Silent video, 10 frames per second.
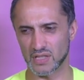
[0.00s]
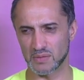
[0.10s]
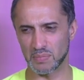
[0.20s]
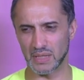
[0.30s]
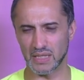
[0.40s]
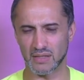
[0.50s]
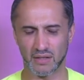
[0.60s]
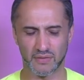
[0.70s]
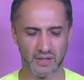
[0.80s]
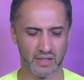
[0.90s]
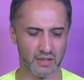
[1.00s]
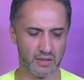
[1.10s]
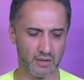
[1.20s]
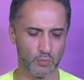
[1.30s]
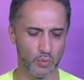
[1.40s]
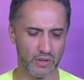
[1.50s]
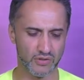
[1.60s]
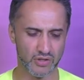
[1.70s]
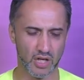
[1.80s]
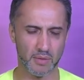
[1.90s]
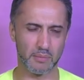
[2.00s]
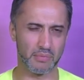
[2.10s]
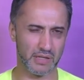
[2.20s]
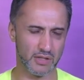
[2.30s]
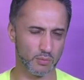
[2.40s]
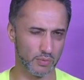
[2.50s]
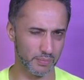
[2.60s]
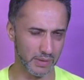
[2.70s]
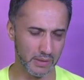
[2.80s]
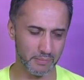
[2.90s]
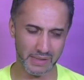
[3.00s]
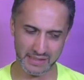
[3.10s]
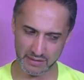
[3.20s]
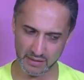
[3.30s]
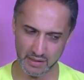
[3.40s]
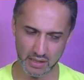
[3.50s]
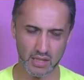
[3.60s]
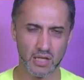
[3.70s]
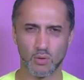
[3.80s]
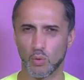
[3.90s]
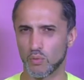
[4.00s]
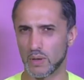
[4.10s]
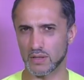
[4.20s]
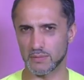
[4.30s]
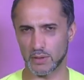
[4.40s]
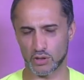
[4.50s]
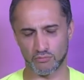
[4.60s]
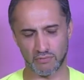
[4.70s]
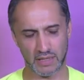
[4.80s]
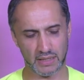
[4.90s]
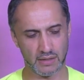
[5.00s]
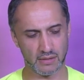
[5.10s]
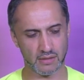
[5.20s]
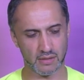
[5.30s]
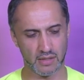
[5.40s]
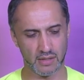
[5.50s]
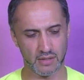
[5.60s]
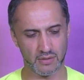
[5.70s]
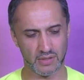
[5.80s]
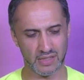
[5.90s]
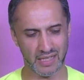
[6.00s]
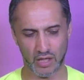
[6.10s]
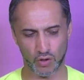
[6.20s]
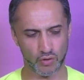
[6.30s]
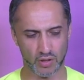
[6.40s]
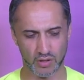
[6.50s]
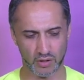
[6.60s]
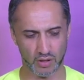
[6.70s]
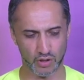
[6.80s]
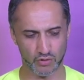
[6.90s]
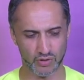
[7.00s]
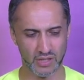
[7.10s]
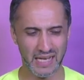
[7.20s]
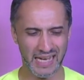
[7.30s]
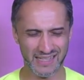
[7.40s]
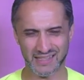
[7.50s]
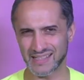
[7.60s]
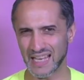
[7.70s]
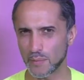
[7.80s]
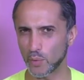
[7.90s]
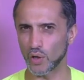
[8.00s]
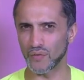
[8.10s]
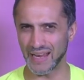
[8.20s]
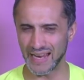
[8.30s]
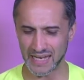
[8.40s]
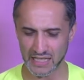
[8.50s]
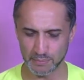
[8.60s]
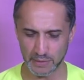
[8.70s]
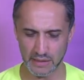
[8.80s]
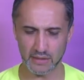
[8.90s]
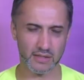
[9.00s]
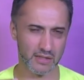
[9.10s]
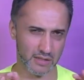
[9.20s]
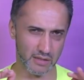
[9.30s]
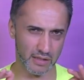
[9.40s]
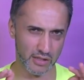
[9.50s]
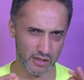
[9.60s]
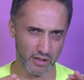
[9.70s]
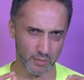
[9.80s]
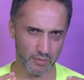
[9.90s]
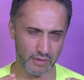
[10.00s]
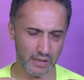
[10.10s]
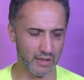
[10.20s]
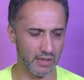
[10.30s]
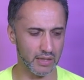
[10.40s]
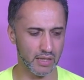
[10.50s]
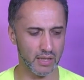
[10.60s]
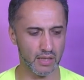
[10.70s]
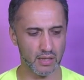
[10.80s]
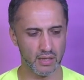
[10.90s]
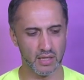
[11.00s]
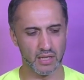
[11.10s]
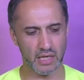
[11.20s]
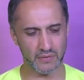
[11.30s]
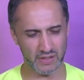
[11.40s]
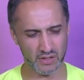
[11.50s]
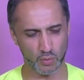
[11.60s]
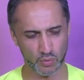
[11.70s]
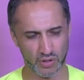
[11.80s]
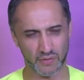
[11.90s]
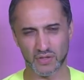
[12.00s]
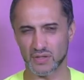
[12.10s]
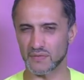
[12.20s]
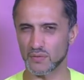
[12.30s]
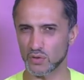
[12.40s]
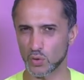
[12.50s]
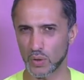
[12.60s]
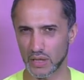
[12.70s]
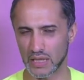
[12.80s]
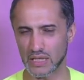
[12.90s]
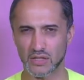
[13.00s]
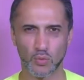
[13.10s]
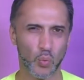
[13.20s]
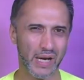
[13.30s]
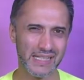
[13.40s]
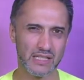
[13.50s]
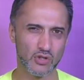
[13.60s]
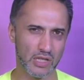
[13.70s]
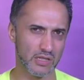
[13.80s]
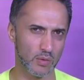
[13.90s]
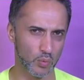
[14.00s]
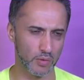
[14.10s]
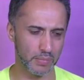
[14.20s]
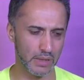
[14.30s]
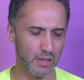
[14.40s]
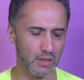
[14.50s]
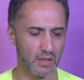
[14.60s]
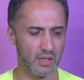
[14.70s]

speed, I think, with time and practice, would be a better all-round smashing racket. Uh, the Nano 9900 has the same kind of air speed. It's a slightly slower racket in the air, and this also doesn't feel as quick as the weight suggests it would be.